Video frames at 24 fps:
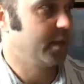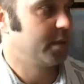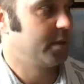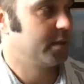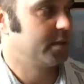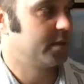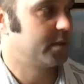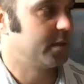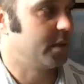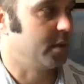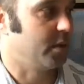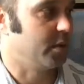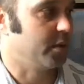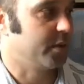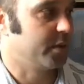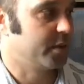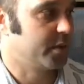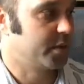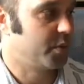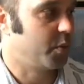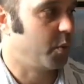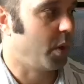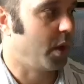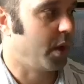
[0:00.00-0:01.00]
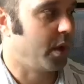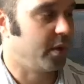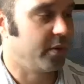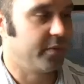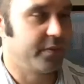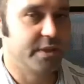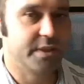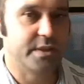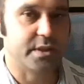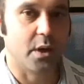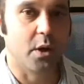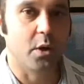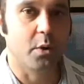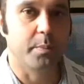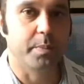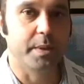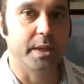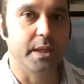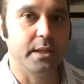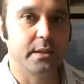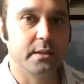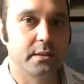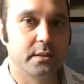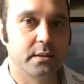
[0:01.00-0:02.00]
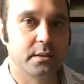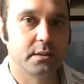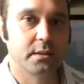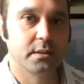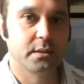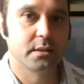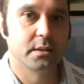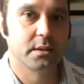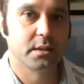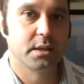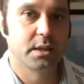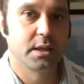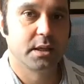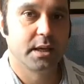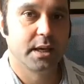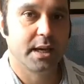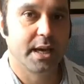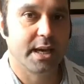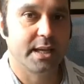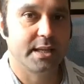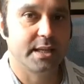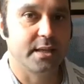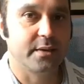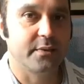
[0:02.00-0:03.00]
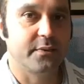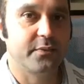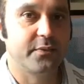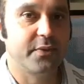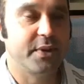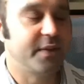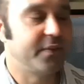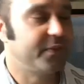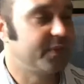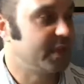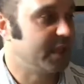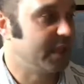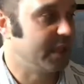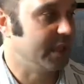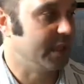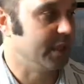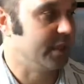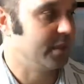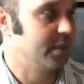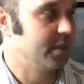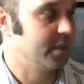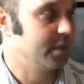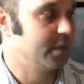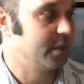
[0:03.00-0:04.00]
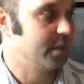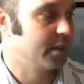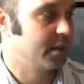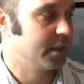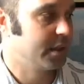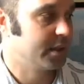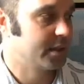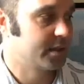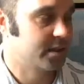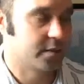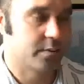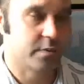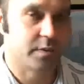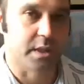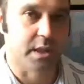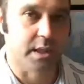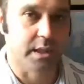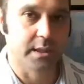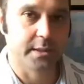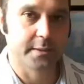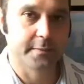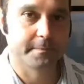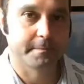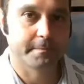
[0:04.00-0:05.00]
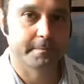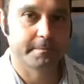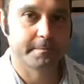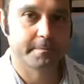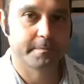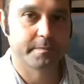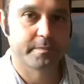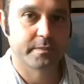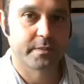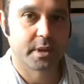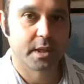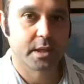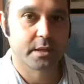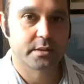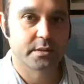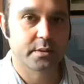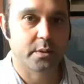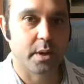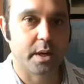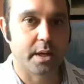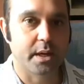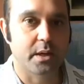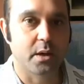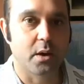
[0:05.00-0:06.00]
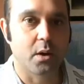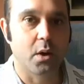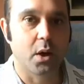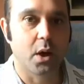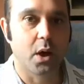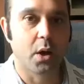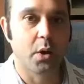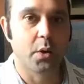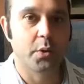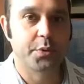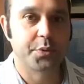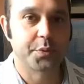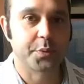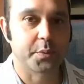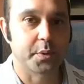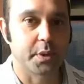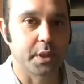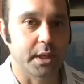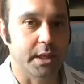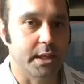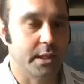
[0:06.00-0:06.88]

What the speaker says: So 12 is open, and then 15 is 3. So I can go 0, 3,